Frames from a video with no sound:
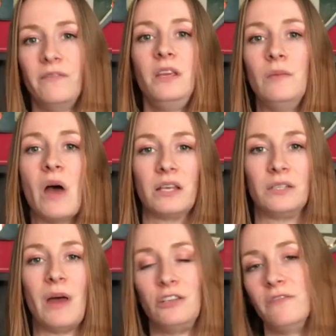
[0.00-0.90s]
the best
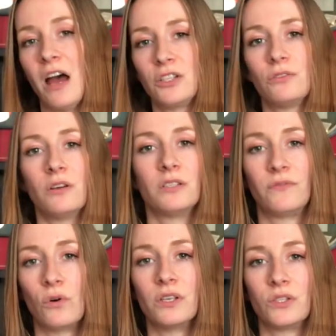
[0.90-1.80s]
manufacturers
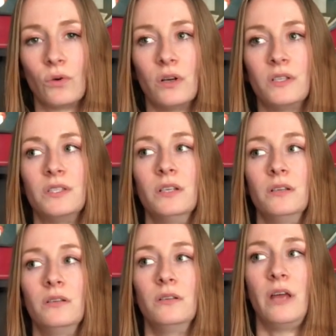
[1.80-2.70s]
for swords,
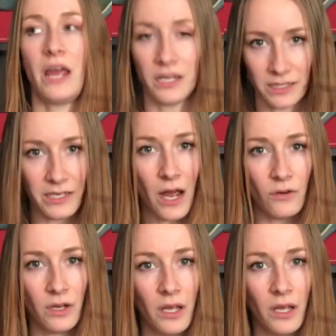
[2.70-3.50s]
hands down.